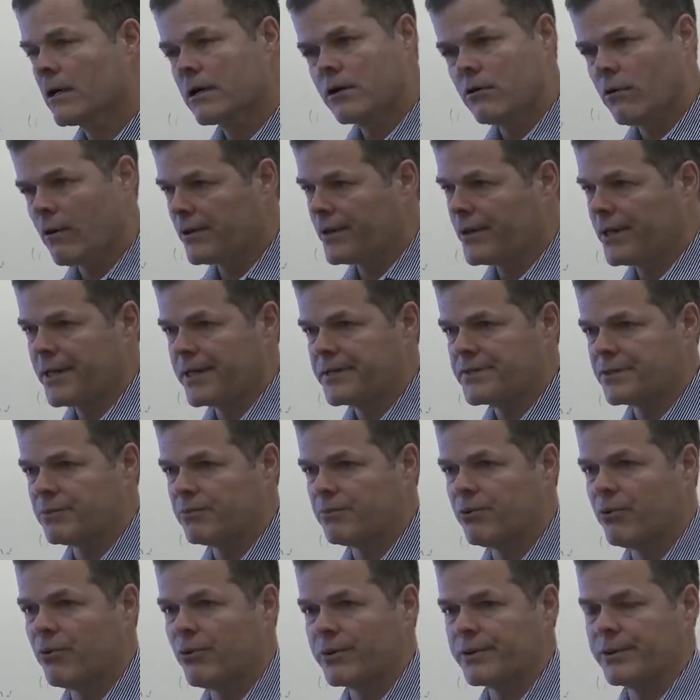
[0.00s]
Quality is
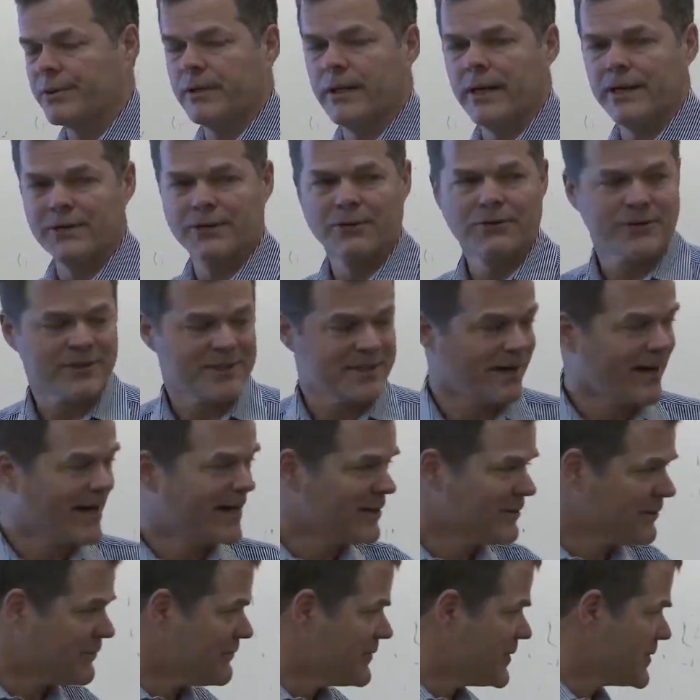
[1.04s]
important. I know the
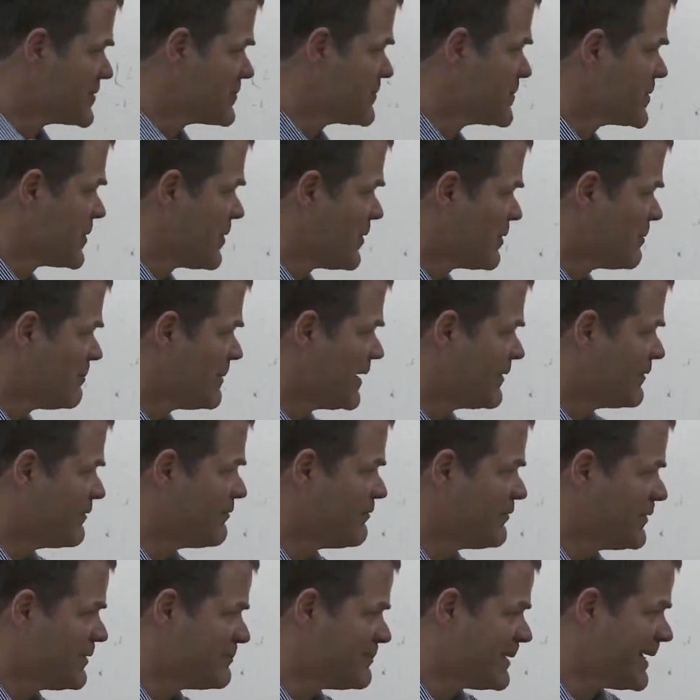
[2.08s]
title of this was all about the
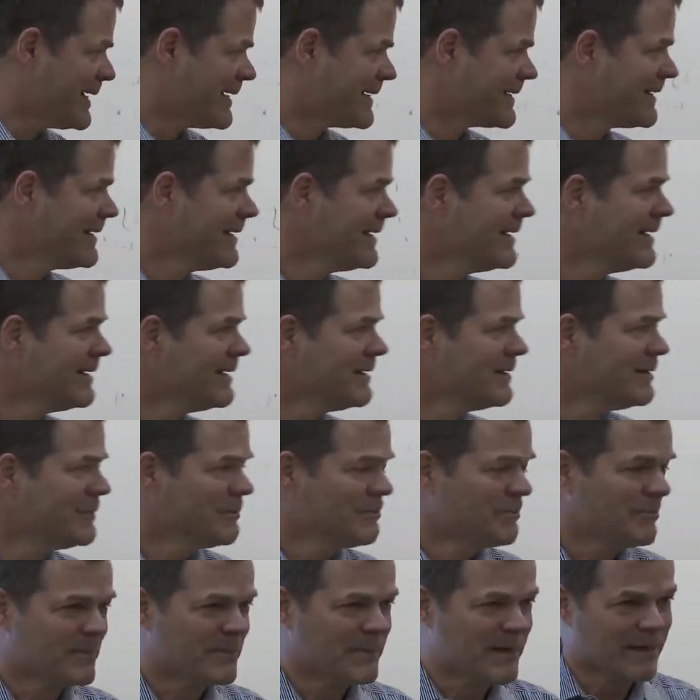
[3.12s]
feedback,
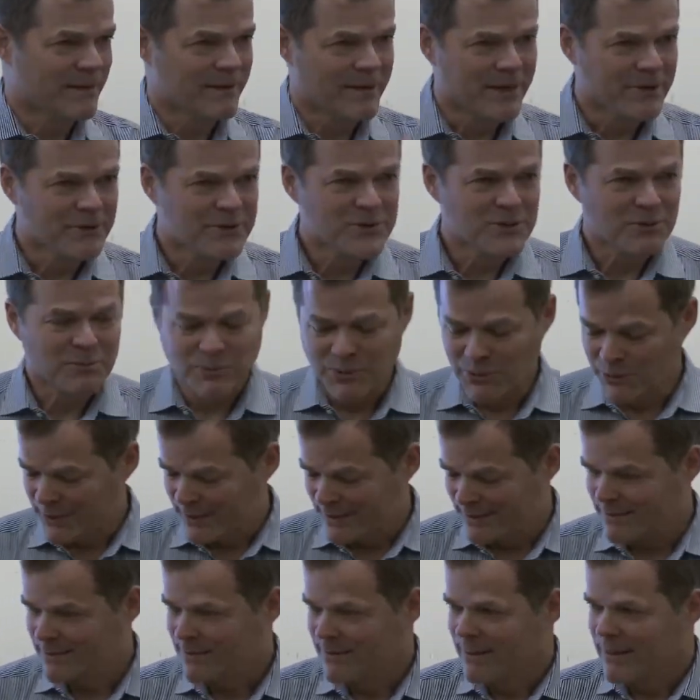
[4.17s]
but here's the
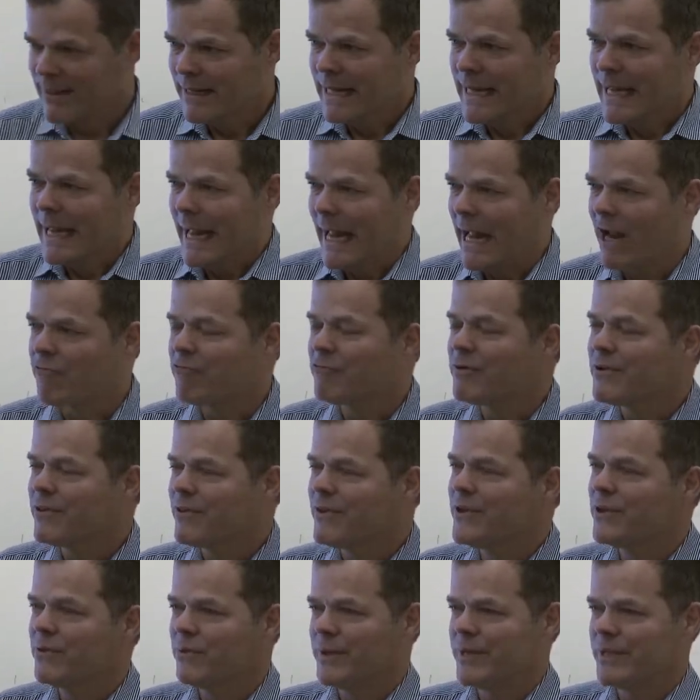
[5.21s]
point.
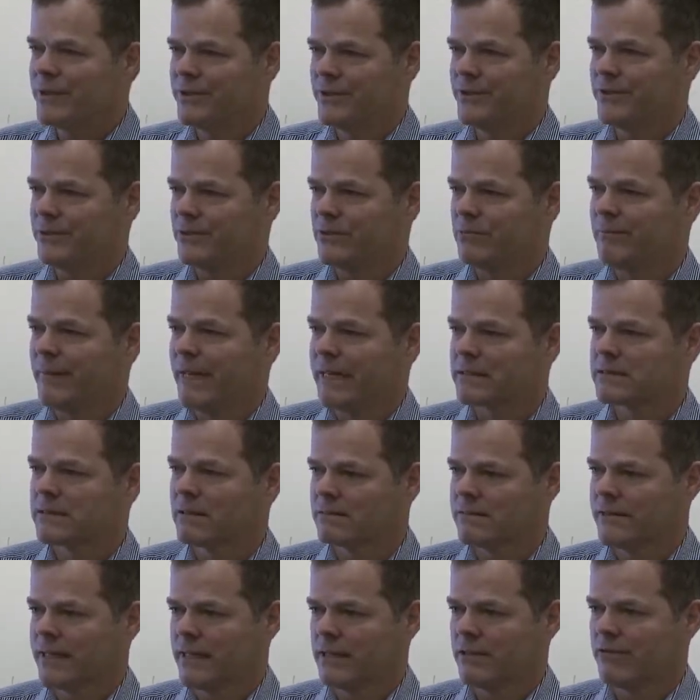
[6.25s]
Everything we do makes
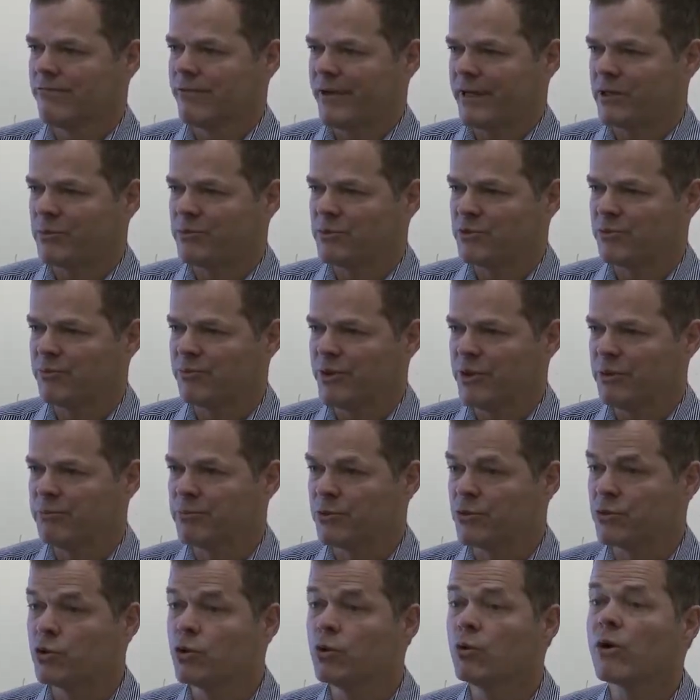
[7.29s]
our data available to
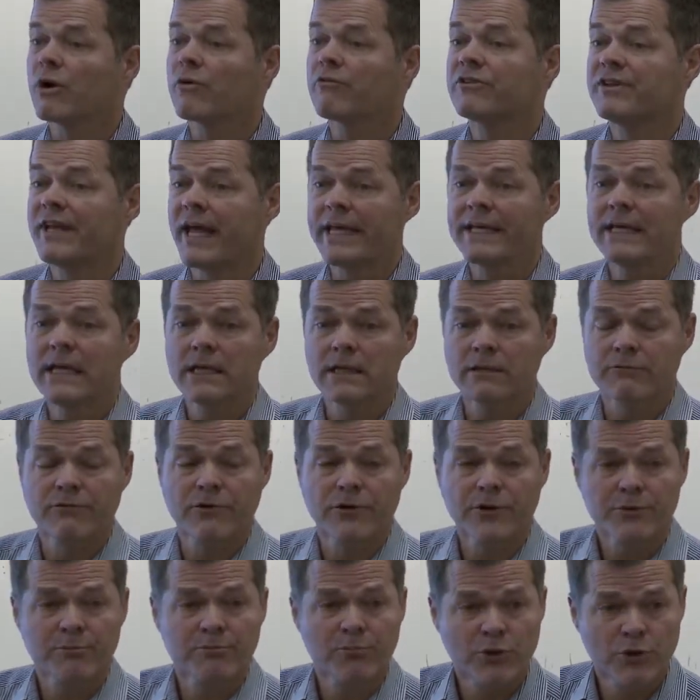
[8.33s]
people who are taking it
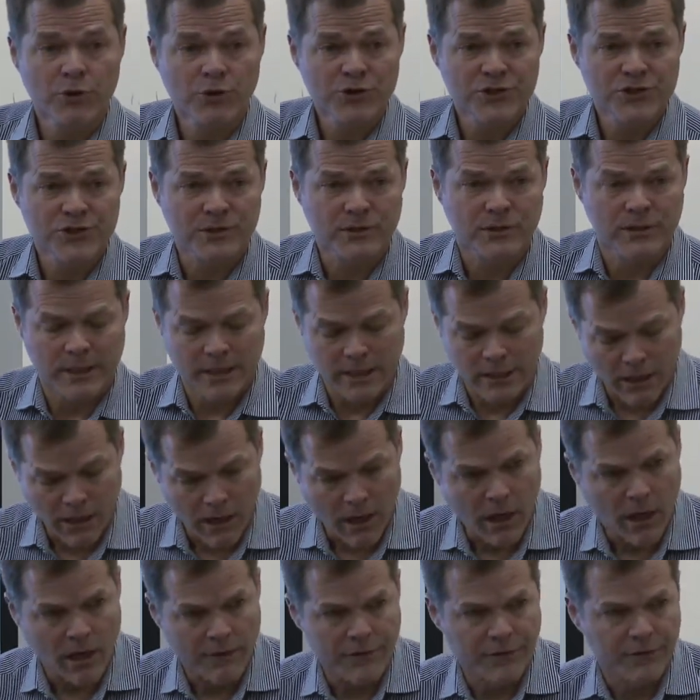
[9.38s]
very personally
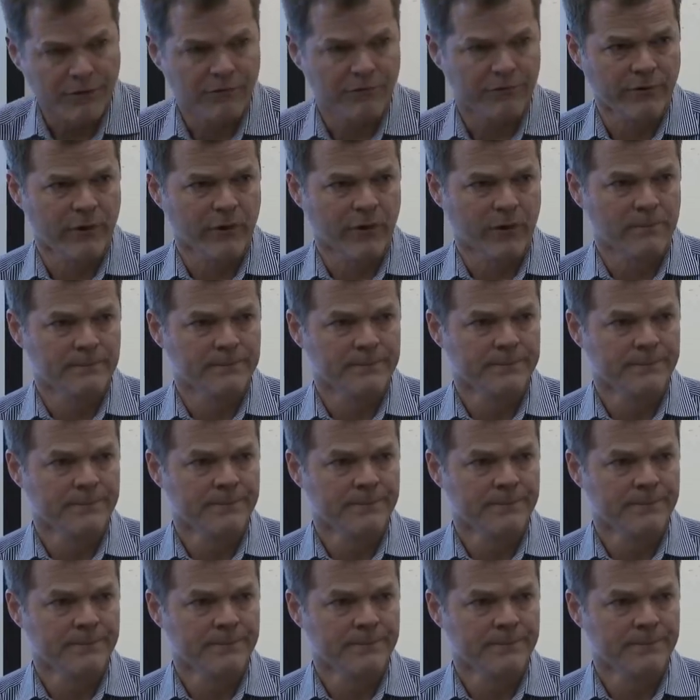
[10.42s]
on their farm.